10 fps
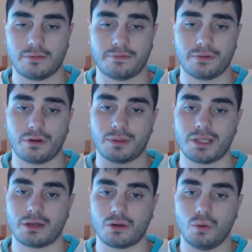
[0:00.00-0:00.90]
forgot what
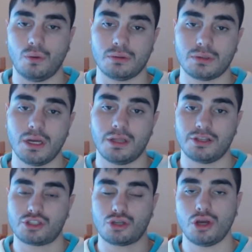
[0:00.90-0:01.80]
they're called,
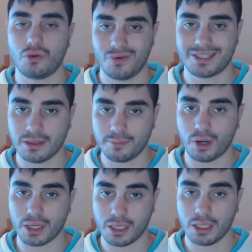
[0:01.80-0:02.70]
the stone Ritter
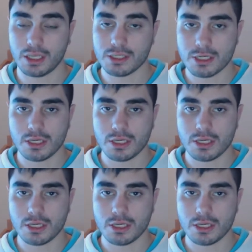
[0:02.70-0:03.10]
body.